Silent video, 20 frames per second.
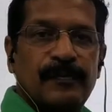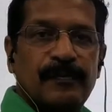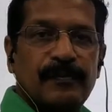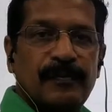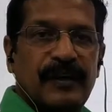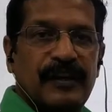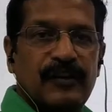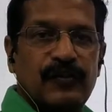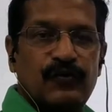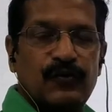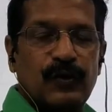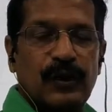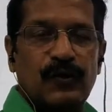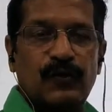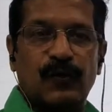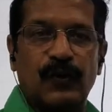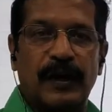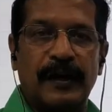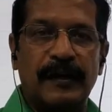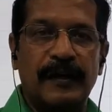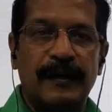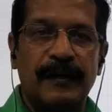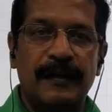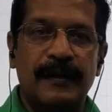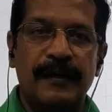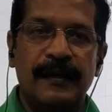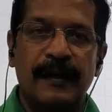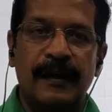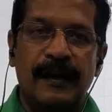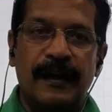-1, 1
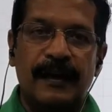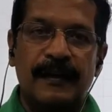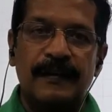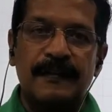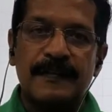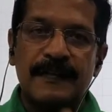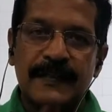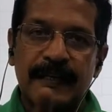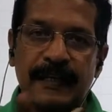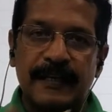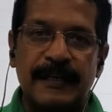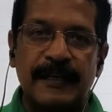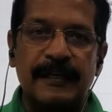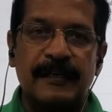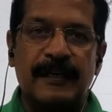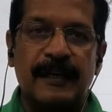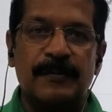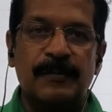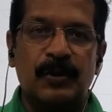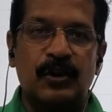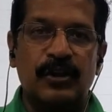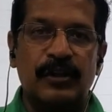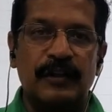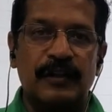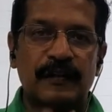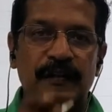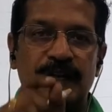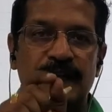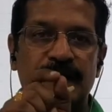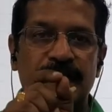and second
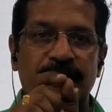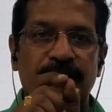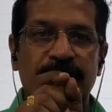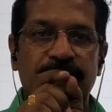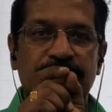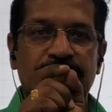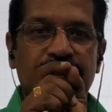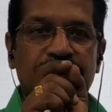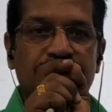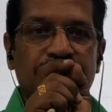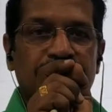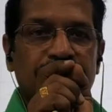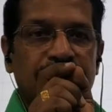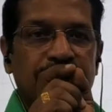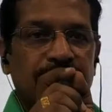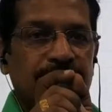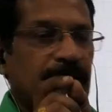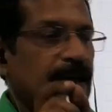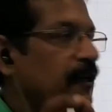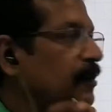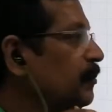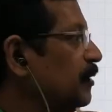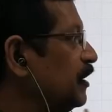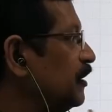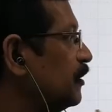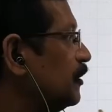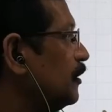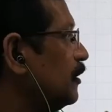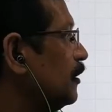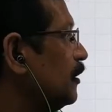component is an
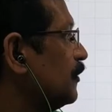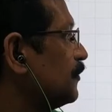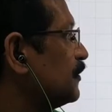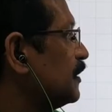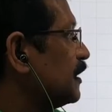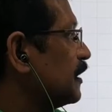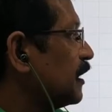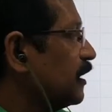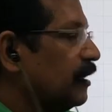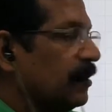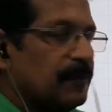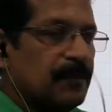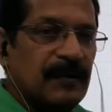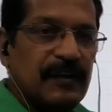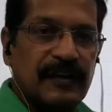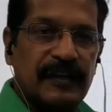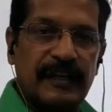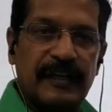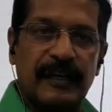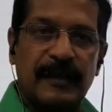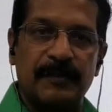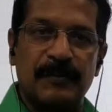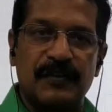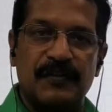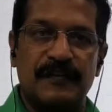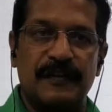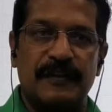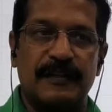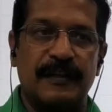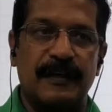element of the real
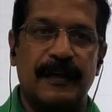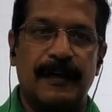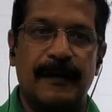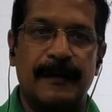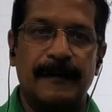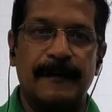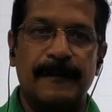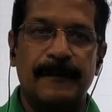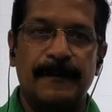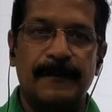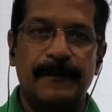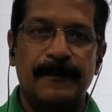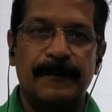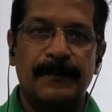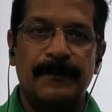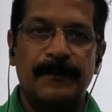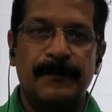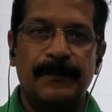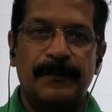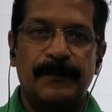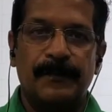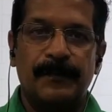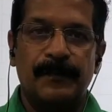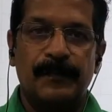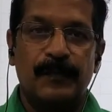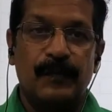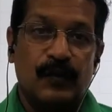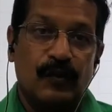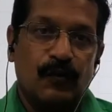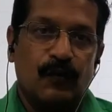number set R.
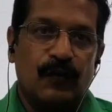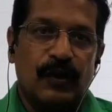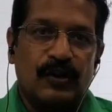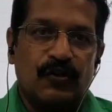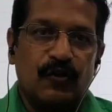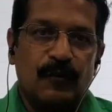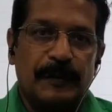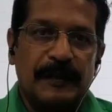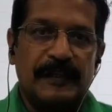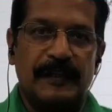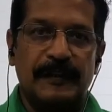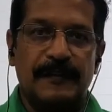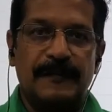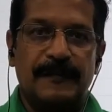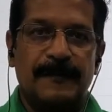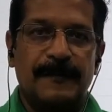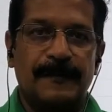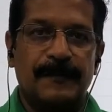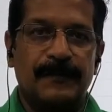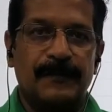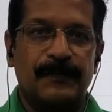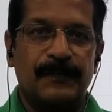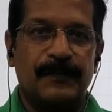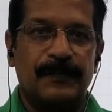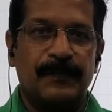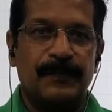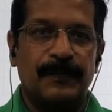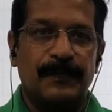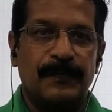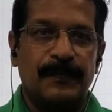What will be that?
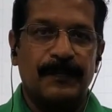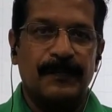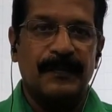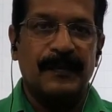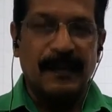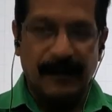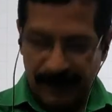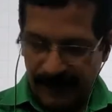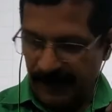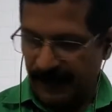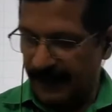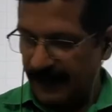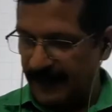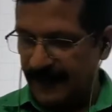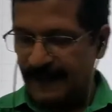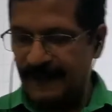Let